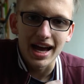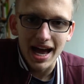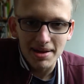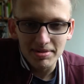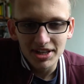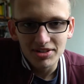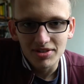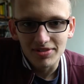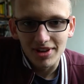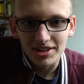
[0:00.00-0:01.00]
I'm gonna do
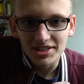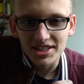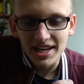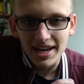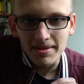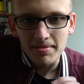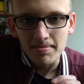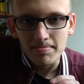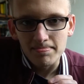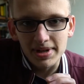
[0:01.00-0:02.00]
a vlog today
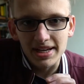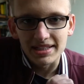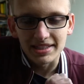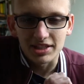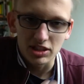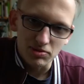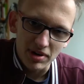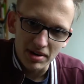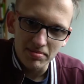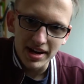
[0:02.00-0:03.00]
because our
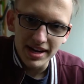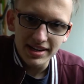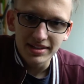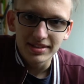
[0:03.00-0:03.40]
spring break